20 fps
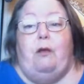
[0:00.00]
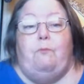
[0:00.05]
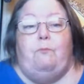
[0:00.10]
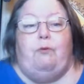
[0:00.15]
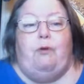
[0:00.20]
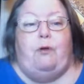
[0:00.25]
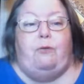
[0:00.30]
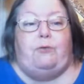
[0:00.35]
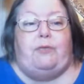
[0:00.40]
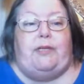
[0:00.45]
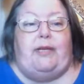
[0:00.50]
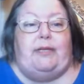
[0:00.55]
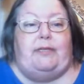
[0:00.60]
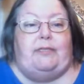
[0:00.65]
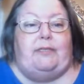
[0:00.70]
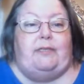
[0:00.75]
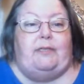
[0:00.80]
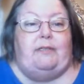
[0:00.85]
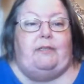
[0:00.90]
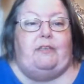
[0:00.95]

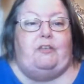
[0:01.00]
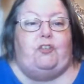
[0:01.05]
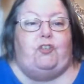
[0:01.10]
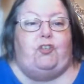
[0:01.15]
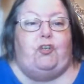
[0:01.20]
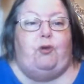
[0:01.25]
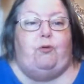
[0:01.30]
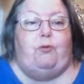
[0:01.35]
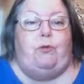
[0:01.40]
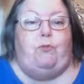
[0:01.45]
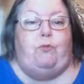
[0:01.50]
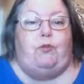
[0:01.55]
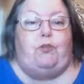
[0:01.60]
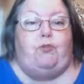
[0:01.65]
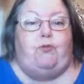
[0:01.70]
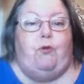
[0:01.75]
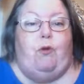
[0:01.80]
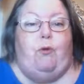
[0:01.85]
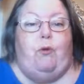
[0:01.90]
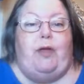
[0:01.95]
protested that Jody was
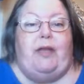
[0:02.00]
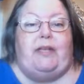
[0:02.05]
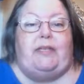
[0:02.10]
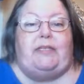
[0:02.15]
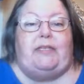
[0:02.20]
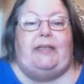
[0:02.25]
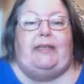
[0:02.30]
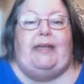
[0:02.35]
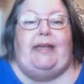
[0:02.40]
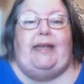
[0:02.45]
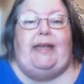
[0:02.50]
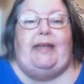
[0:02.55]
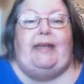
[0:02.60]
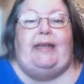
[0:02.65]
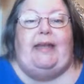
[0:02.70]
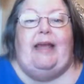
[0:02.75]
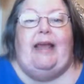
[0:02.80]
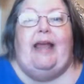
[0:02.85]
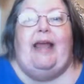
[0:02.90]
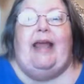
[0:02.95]
growing as
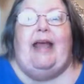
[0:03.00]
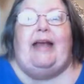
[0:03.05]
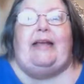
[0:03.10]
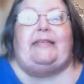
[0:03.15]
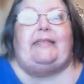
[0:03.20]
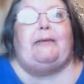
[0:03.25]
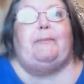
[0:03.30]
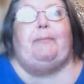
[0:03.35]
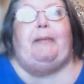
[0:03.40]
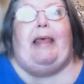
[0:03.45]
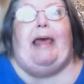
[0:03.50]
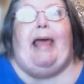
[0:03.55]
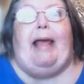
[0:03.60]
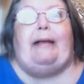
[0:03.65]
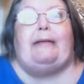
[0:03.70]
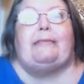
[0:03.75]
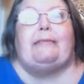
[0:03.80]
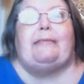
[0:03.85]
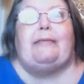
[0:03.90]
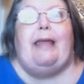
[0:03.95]
lean as a
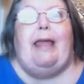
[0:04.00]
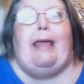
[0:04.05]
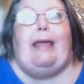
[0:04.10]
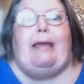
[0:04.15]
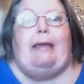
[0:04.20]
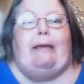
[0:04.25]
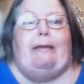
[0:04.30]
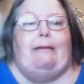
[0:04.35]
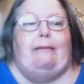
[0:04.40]
black snake.